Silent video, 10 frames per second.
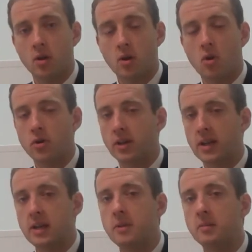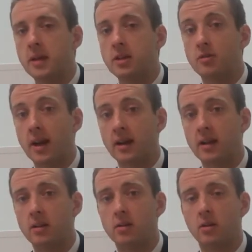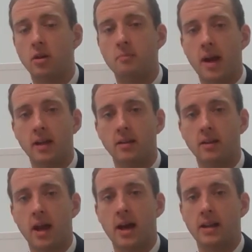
or you can email me directly on michael at